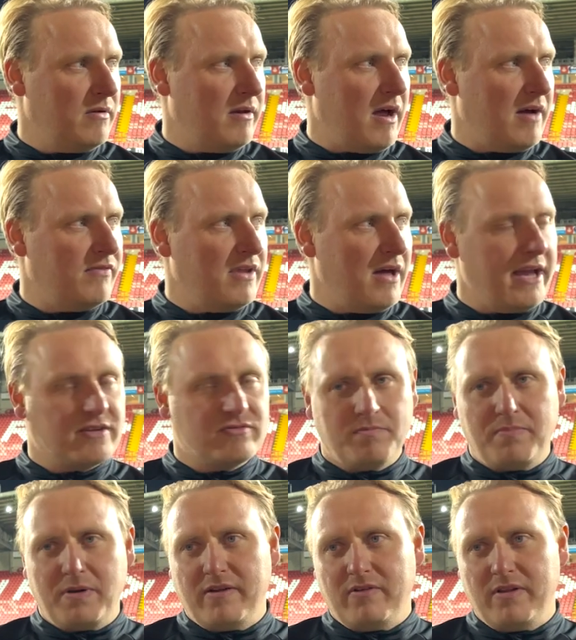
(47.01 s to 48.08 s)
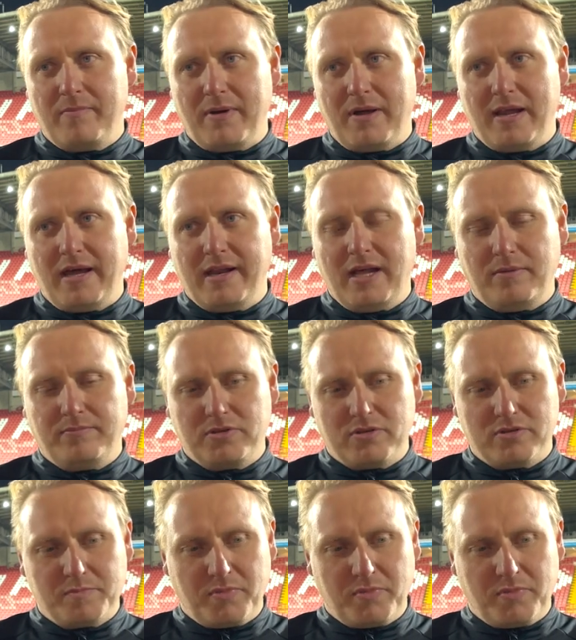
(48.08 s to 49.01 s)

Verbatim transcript: and having that extra player on the back line helped us.